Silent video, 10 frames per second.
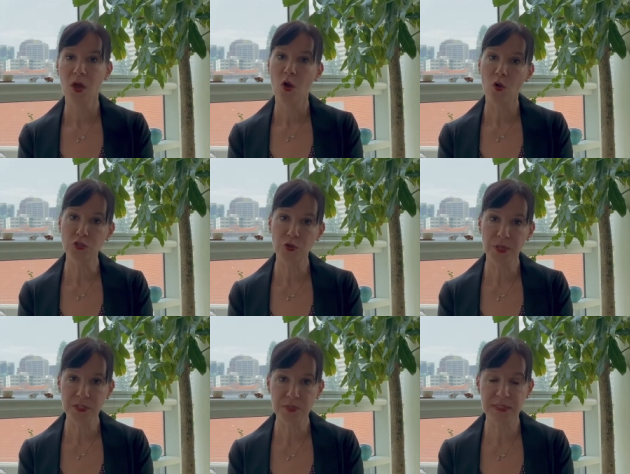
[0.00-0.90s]
Also,
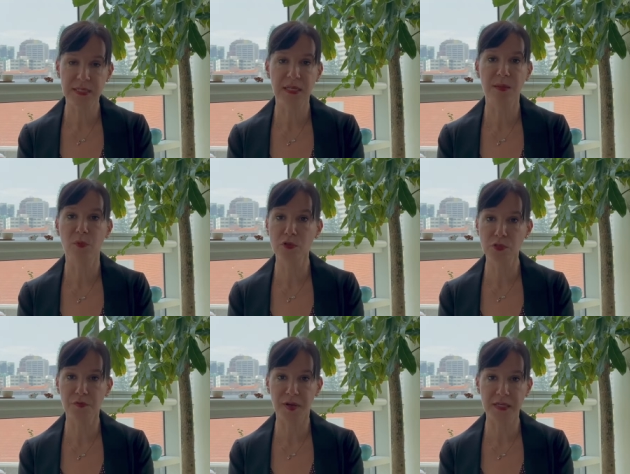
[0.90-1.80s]
interestingly, most
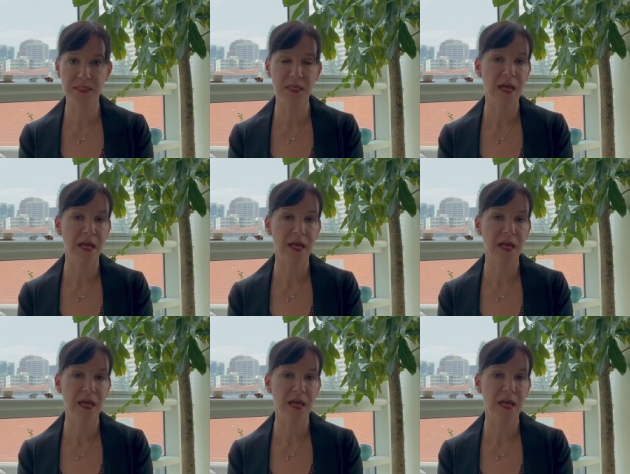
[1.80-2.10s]
of us